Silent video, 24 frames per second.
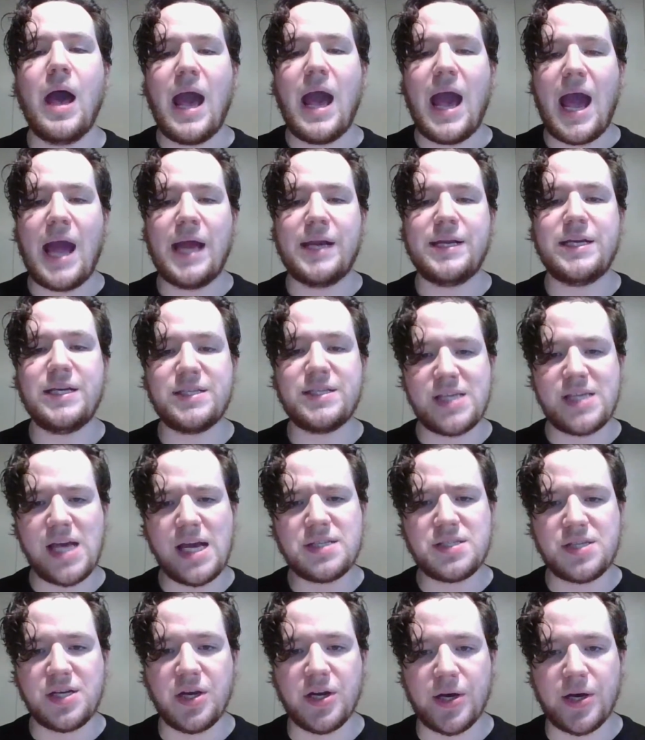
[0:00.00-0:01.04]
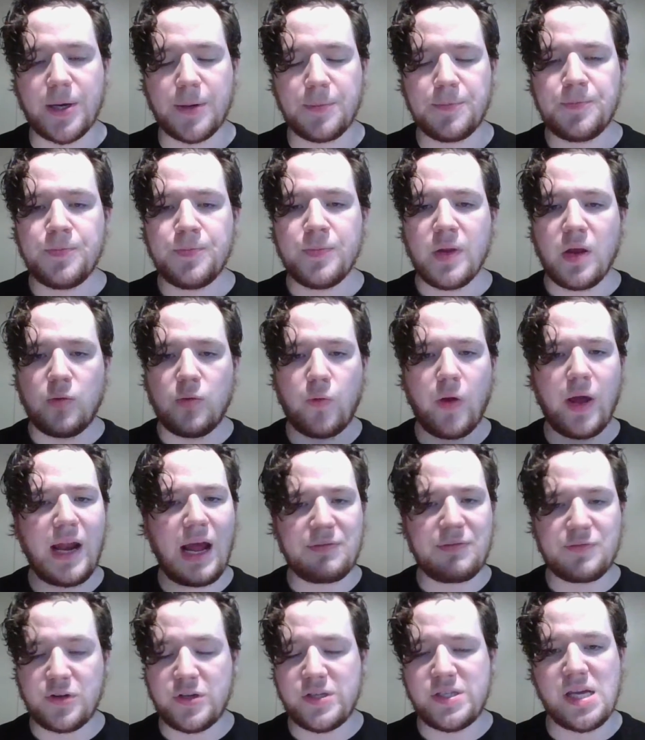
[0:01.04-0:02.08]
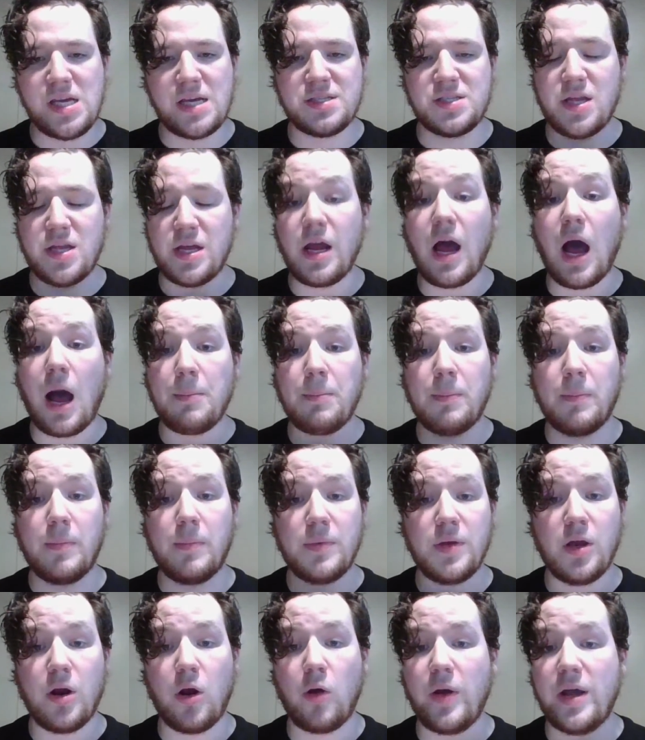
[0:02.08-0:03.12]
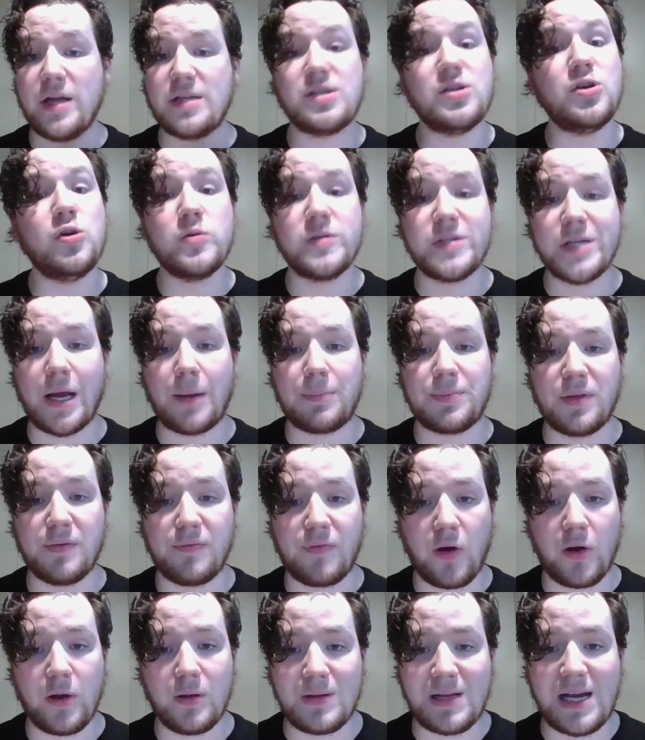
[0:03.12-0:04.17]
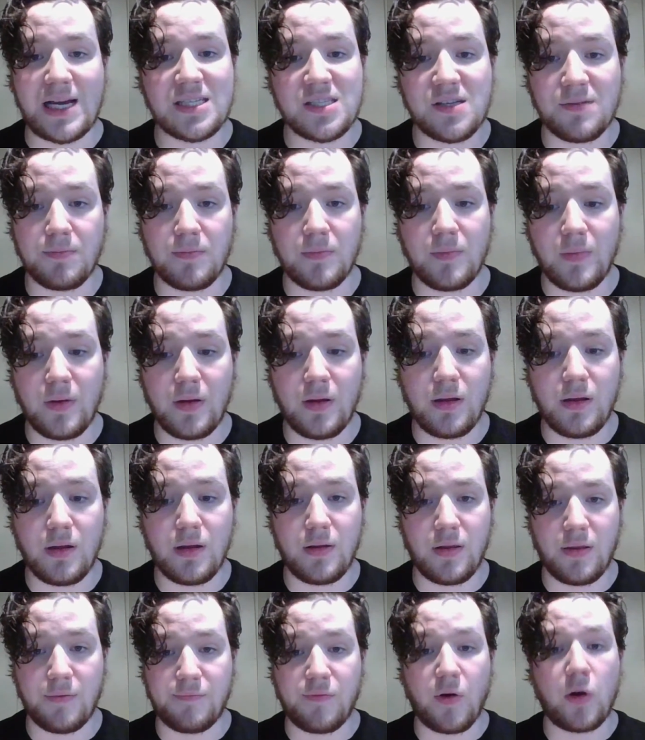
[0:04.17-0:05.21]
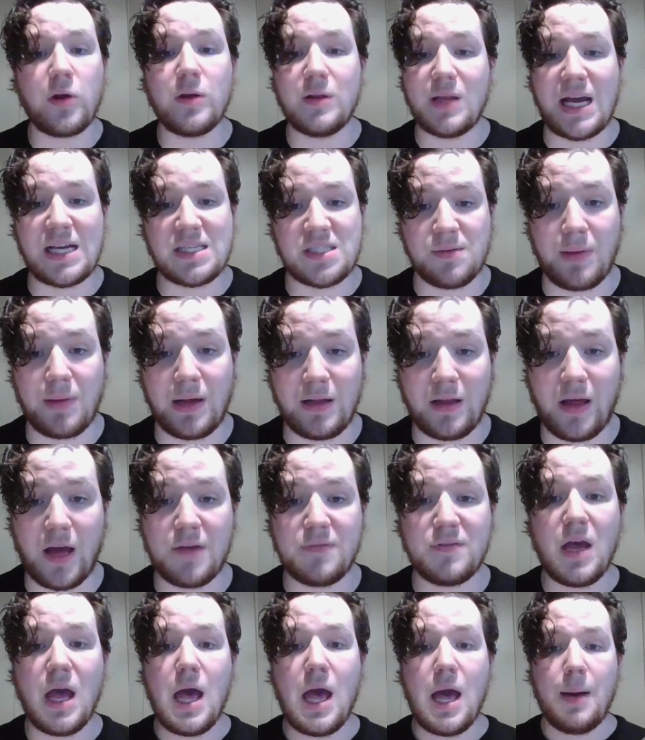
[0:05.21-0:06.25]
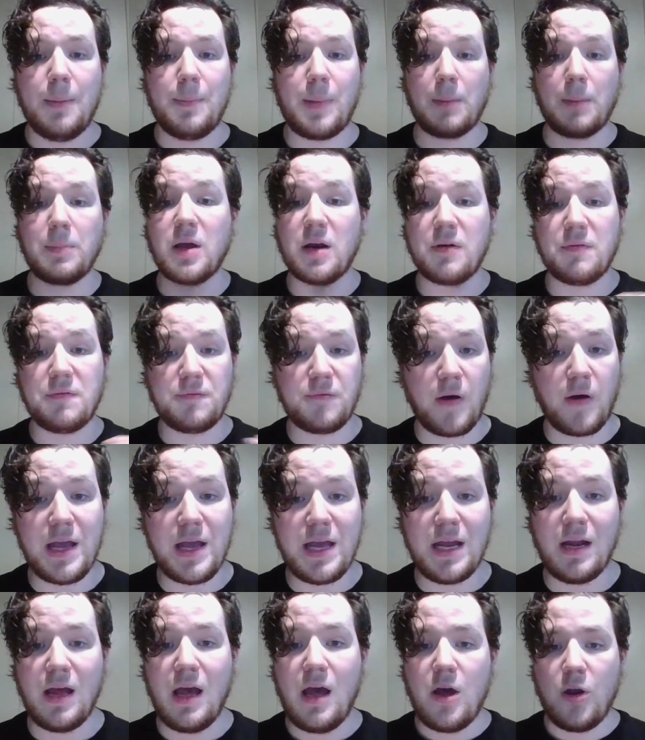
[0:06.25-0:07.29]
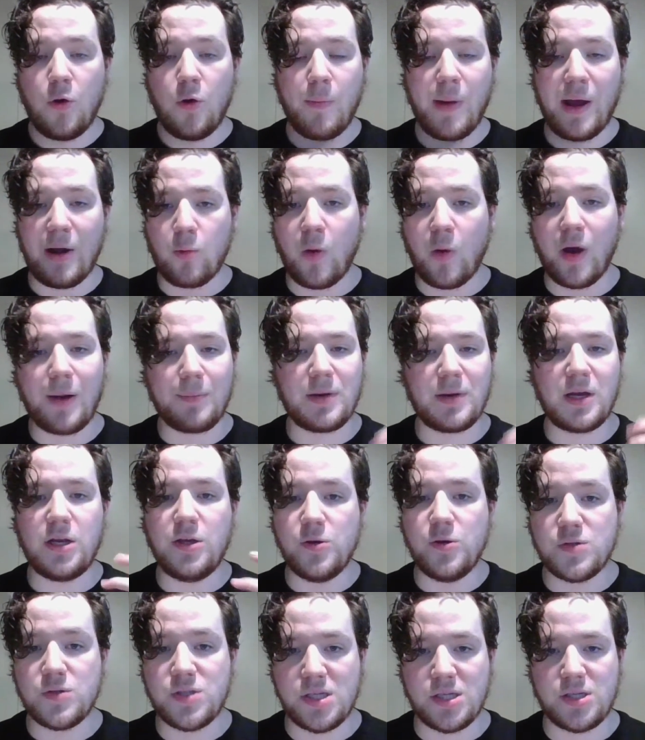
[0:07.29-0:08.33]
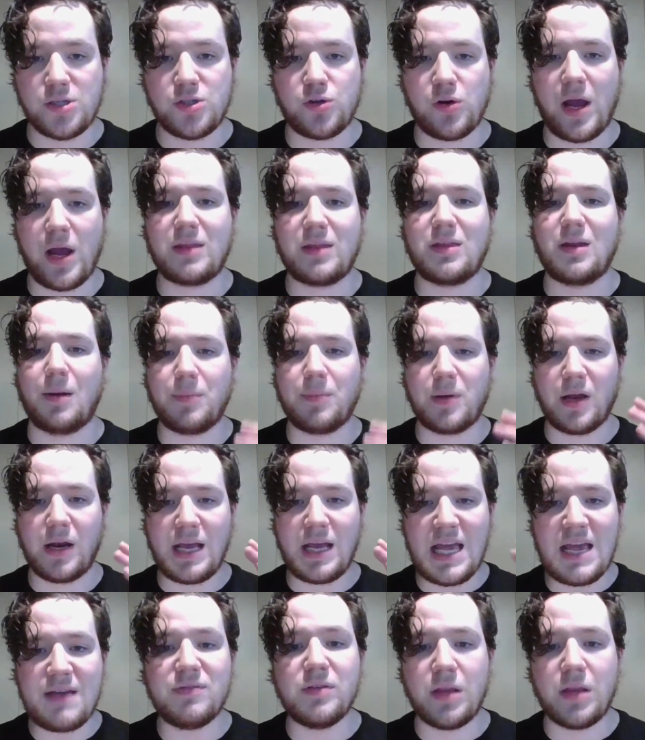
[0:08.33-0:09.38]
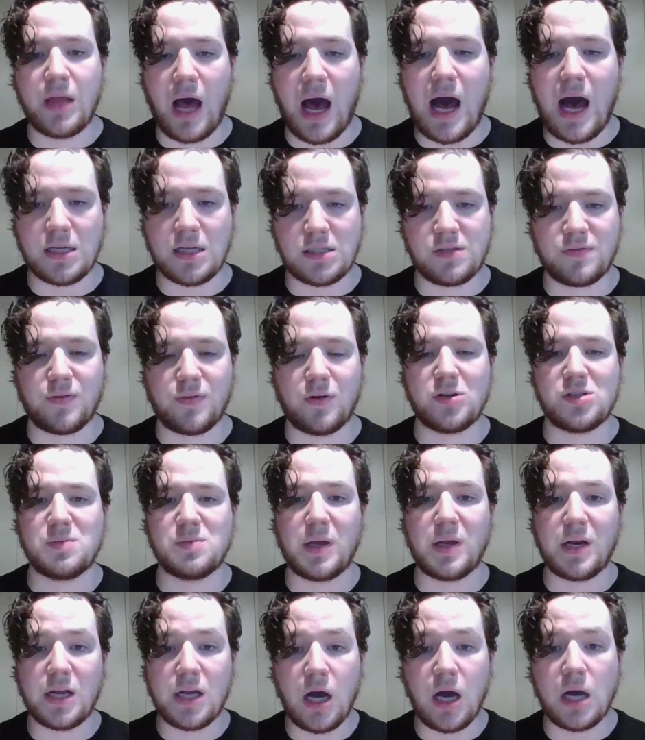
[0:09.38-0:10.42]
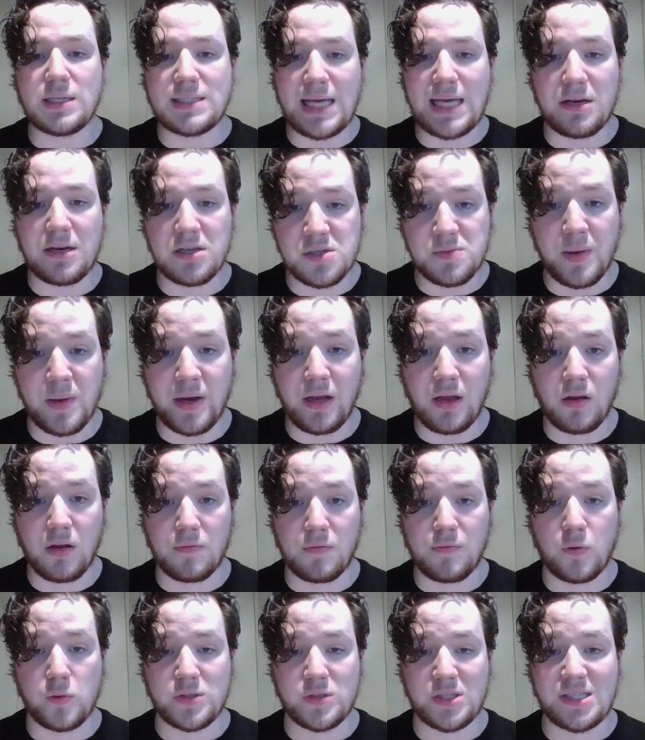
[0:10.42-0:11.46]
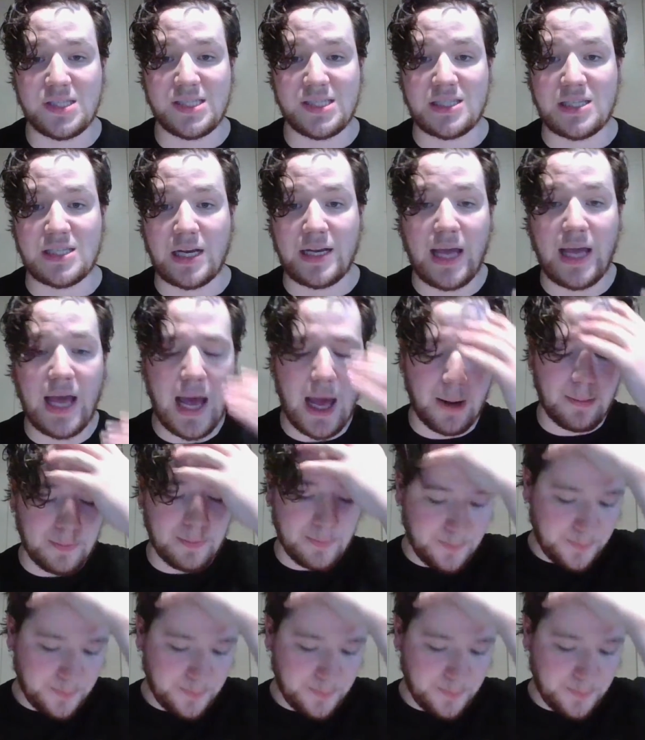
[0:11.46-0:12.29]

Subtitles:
And he says here, right after he says that it's using up the very last of my life, but I'm gonna fight no matter what. I'm gonna use the strength, and I'm gonna even the odds for us. I'm gonna cut down as many of their forces as I can.